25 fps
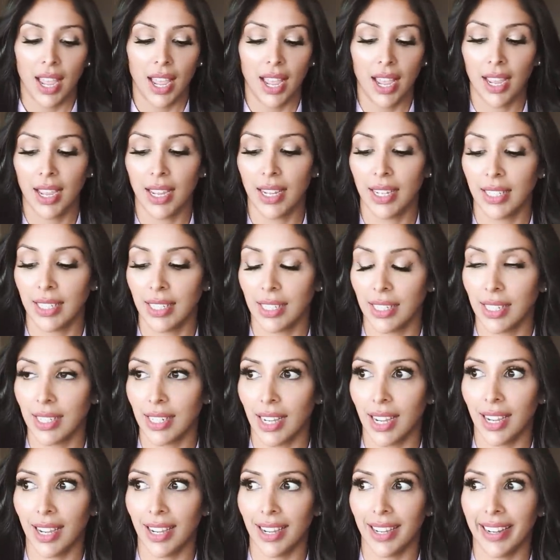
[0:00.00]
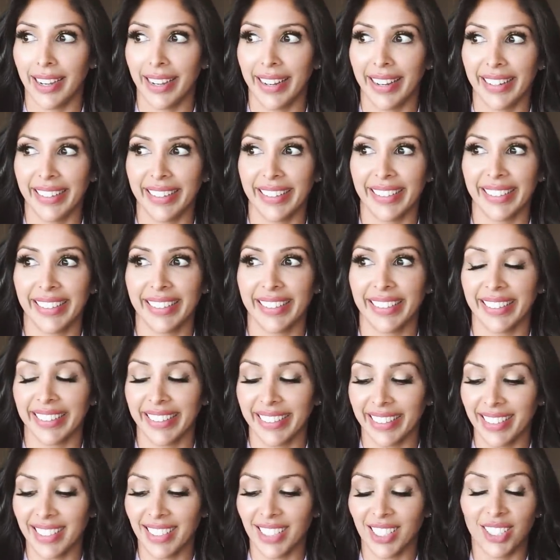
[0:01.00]
And I
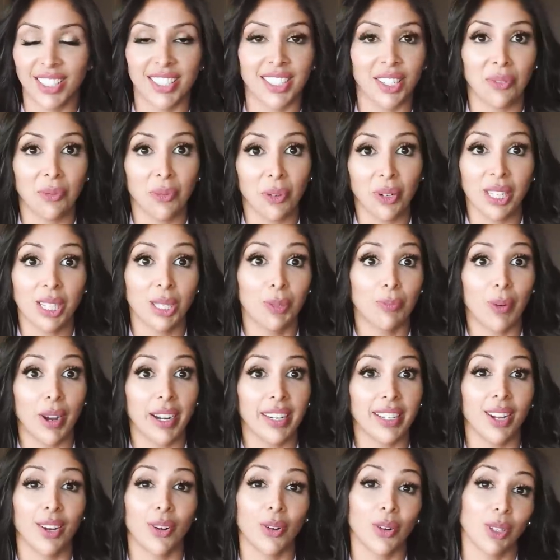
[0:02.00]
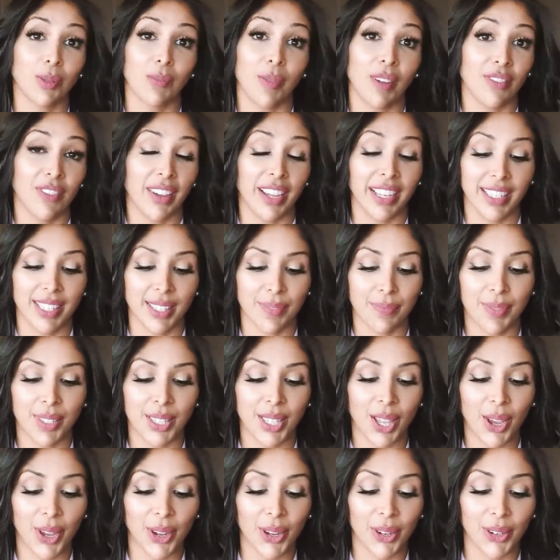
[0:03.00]
just didn't want to spread it across my face.
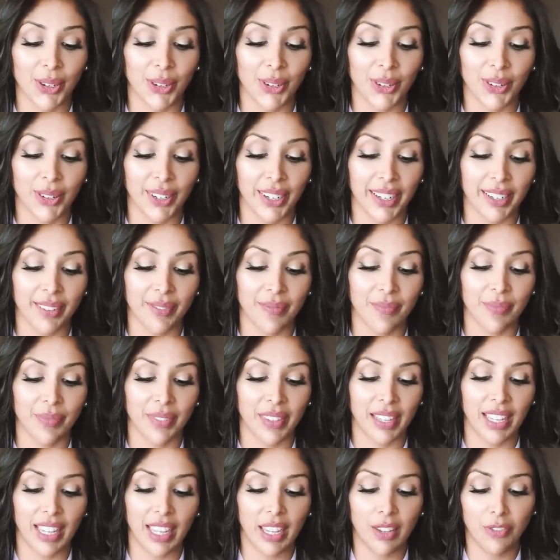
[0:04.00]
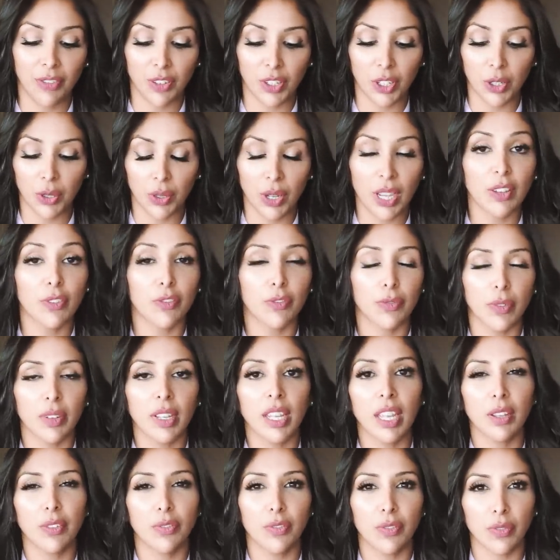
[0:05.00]
So if
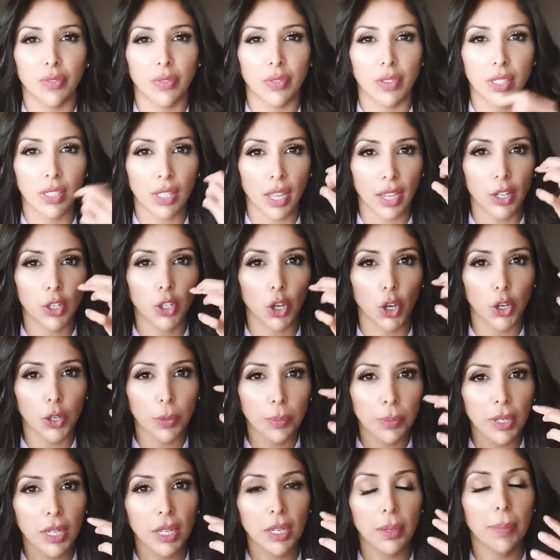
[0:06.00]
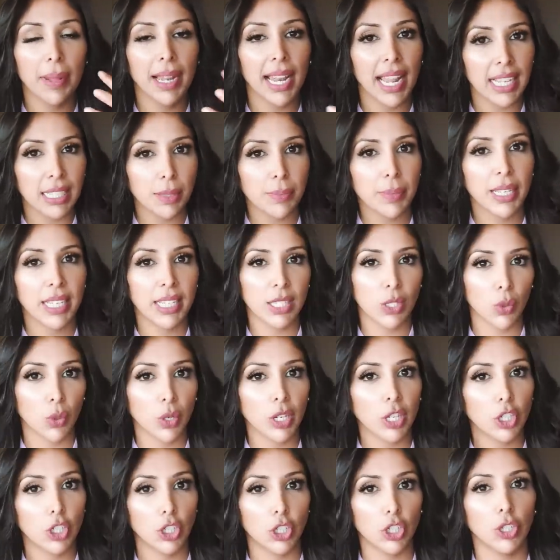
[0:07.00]
zygoma melasma is your
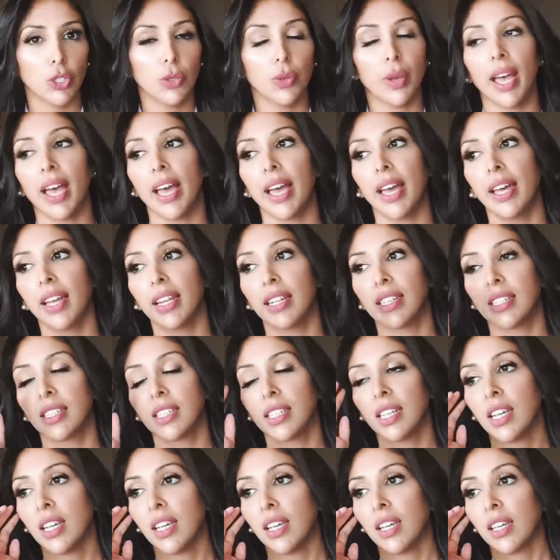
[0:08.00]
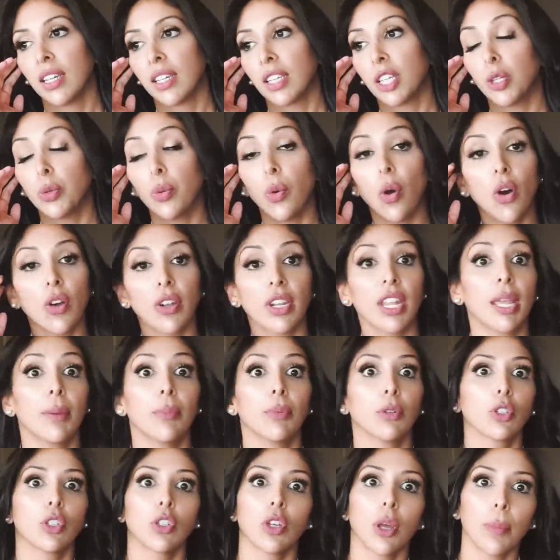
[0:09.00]
issue and you aren't
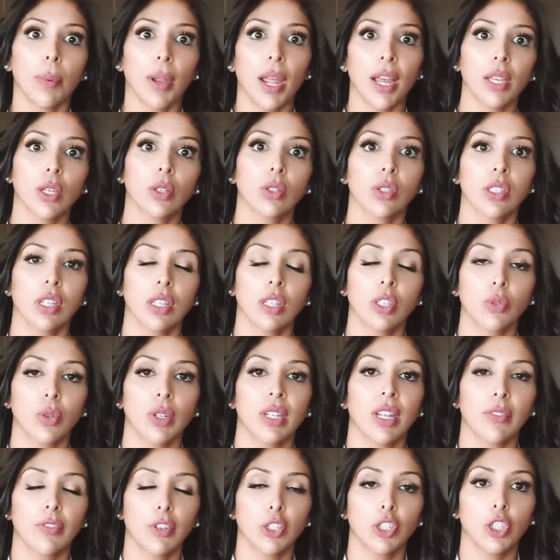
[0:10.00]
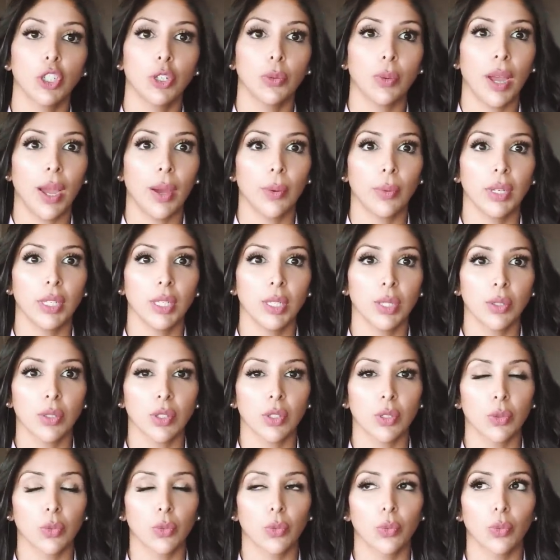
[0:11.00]
able to apply your sunscreen every 2 hours,